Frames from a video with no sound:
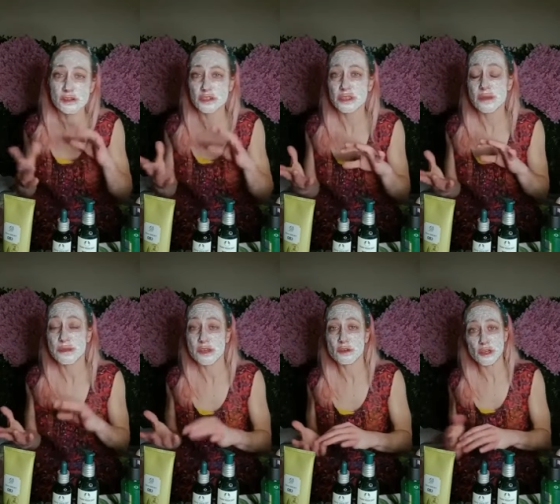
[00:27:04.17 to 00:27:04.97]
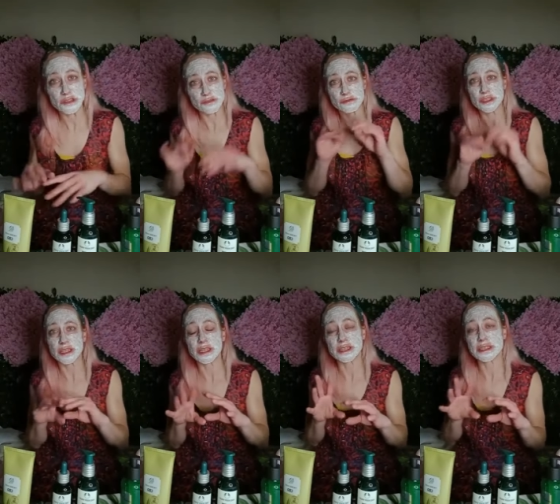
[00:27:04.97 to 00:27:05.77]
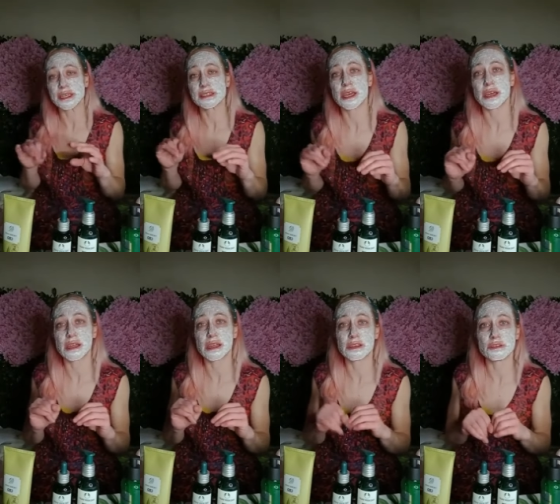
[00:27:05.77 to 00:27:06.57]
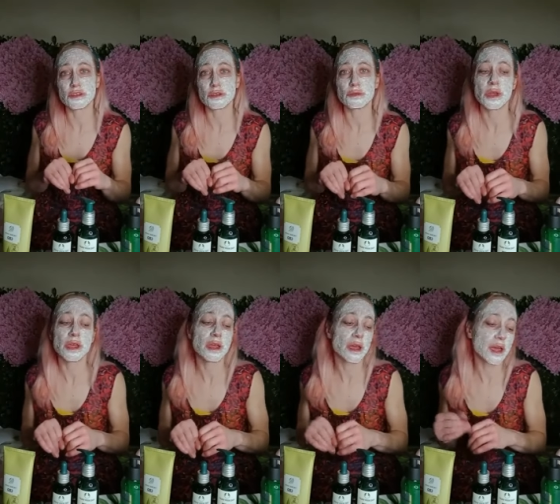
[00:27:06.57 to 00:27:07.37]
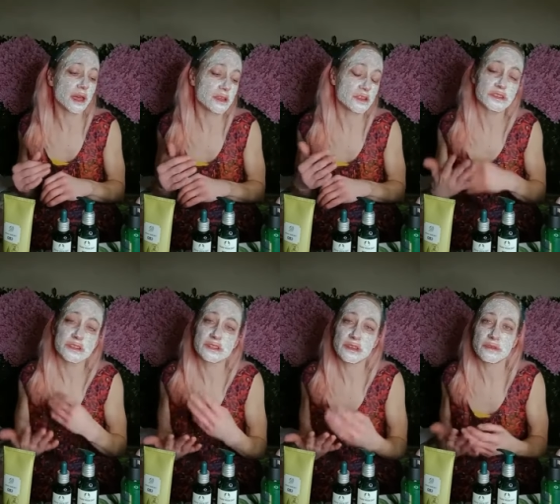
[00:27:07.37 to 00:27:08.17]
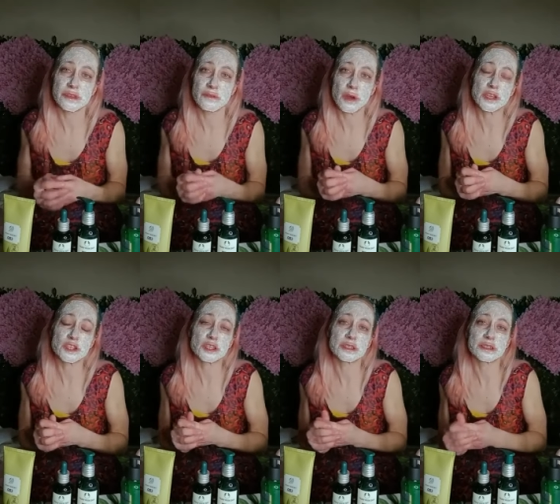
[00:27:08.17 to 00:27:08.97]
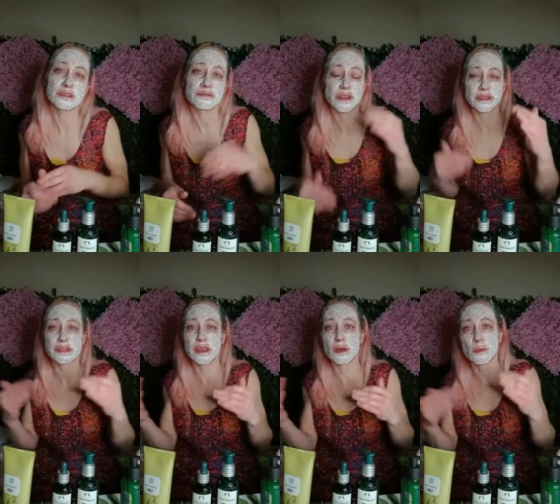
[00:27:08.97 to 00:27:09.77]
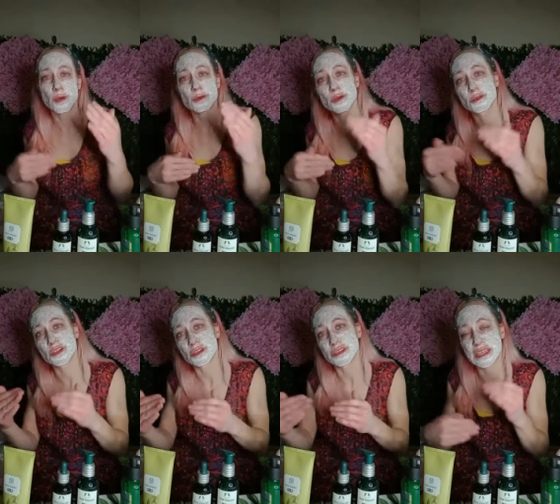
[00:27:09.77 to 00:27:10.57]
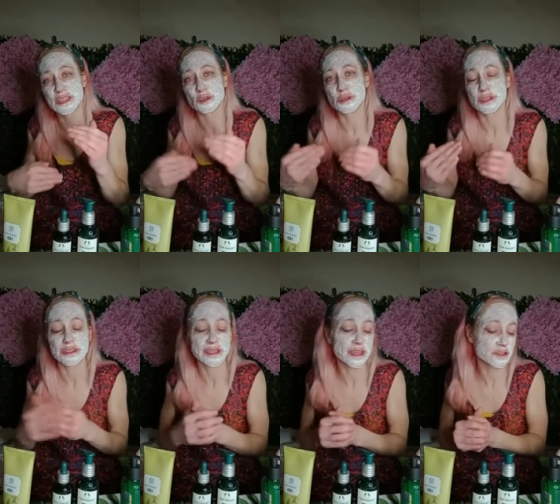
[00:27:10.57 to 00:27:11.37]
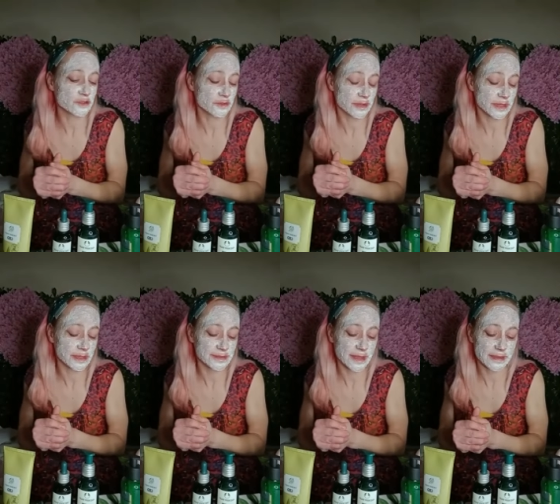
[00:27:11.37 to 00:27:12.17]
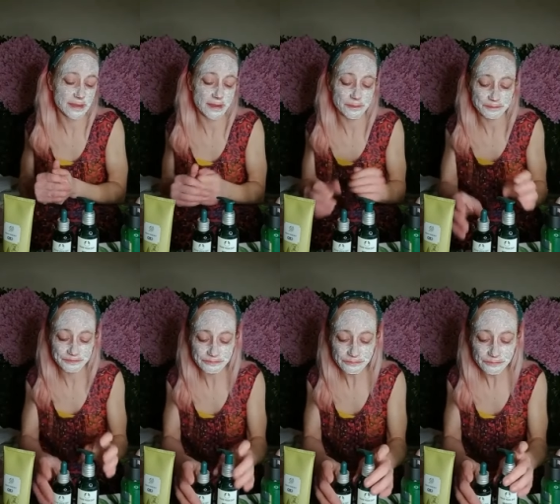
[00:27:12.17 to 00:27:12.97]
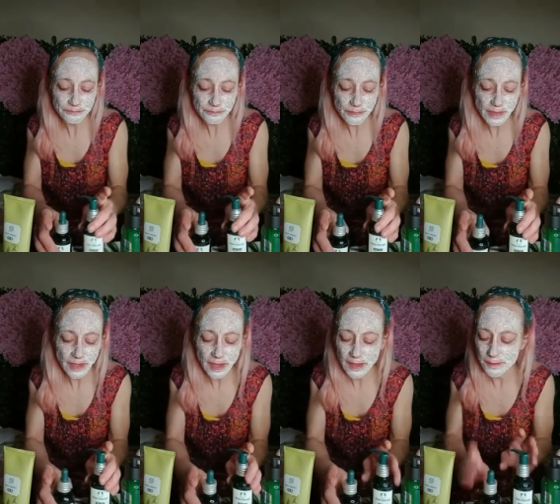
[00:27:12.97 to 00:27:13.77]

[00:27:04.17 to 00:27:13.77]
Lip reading: just let me know, because there is a little test that I can do, just a series of questions that finds out about your sort of skin tone and texture and things like that. And